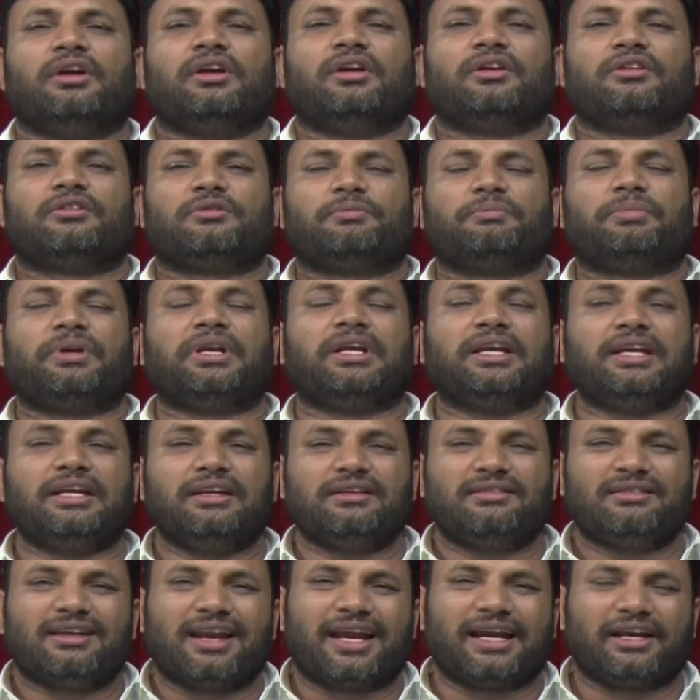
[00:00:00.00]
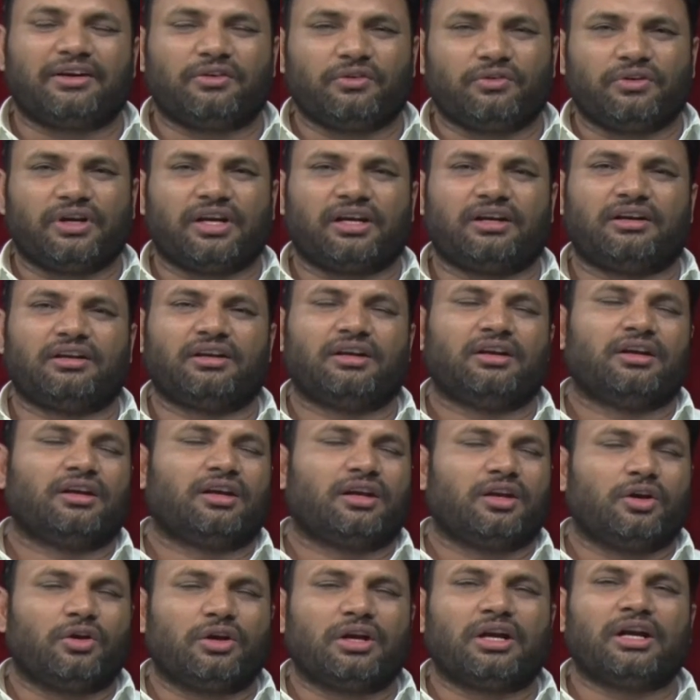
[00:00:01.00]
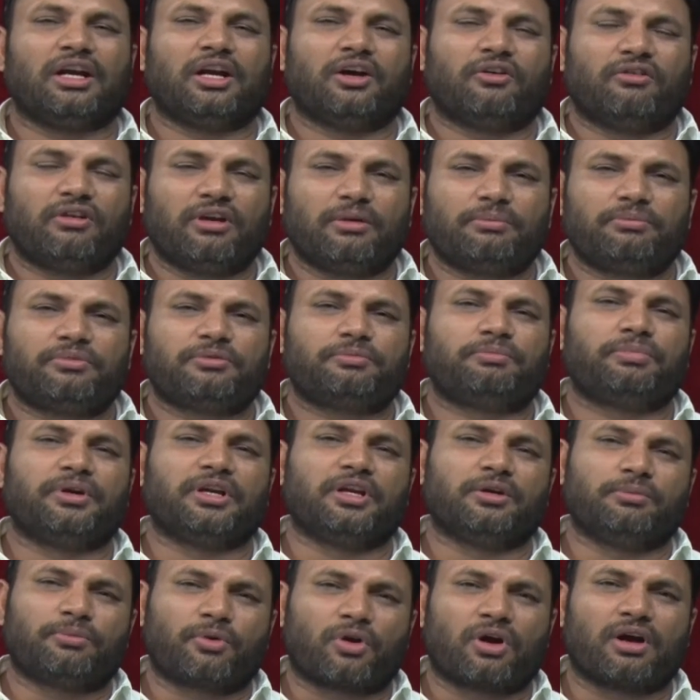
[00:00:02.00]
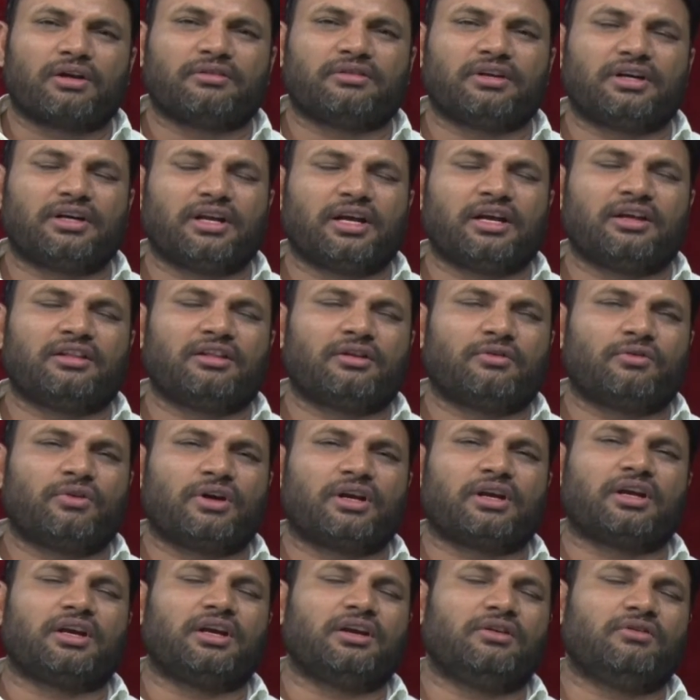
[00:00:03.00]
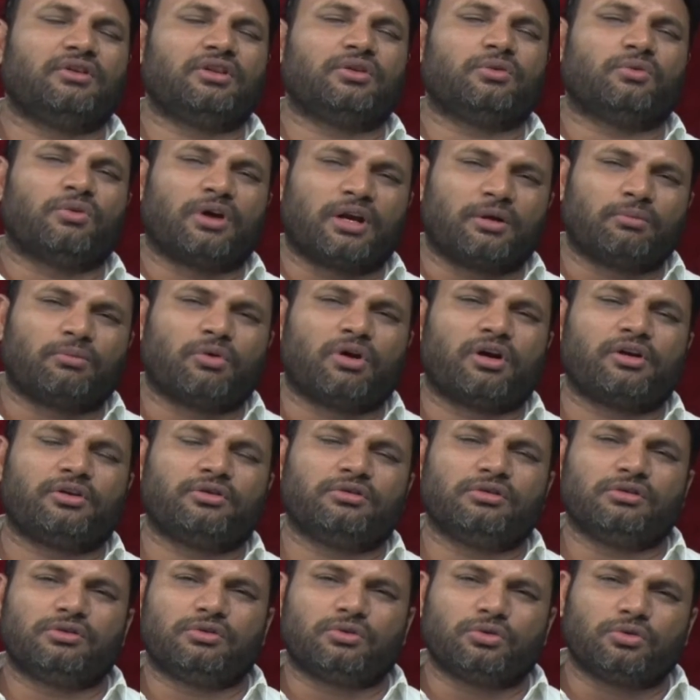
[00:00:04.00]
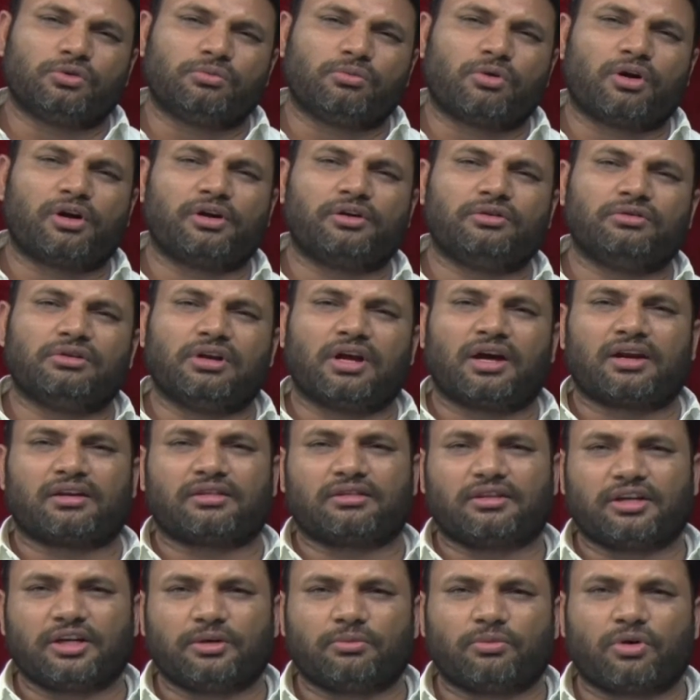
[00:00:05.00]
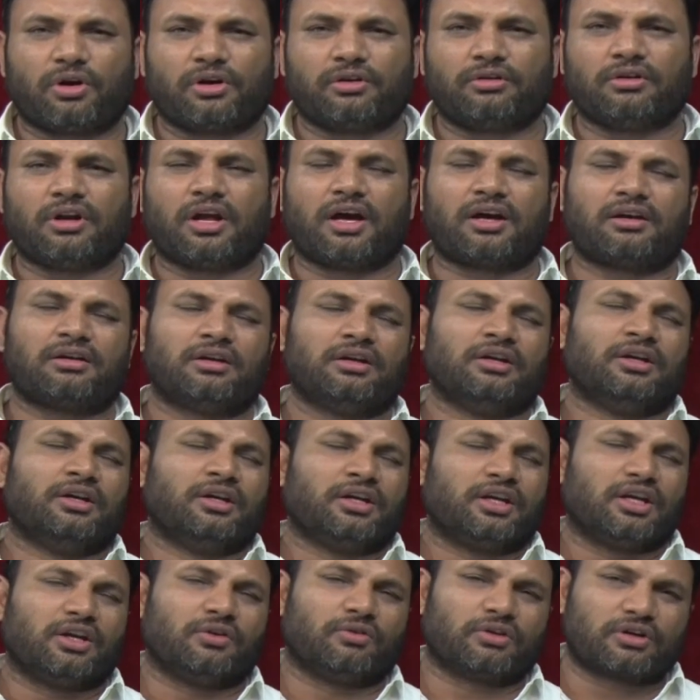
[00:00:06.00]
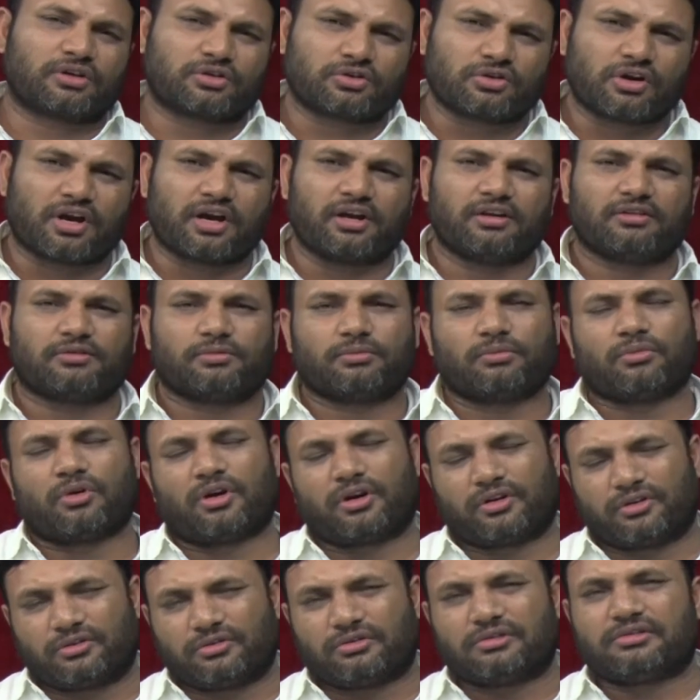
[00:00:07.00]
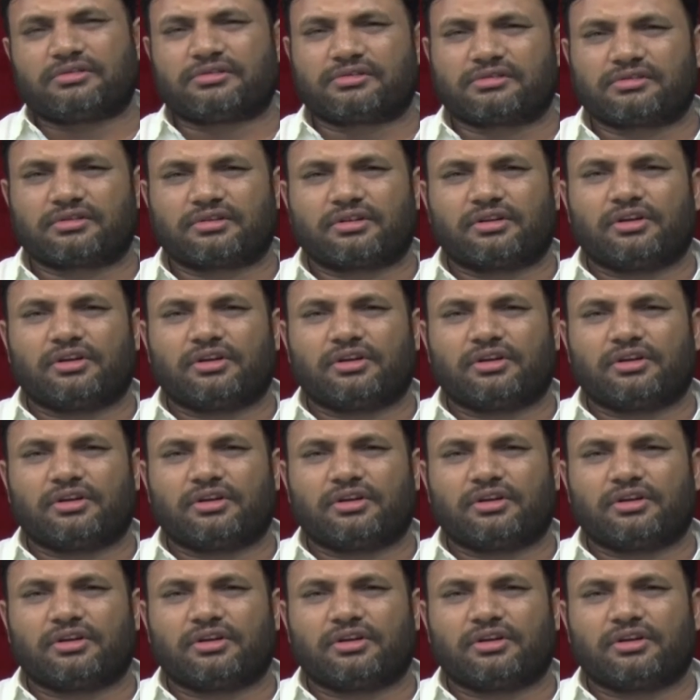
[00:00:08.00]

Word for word: Spring is lightweight you can develop spring project either working with one module, two module or three module or your choice modules.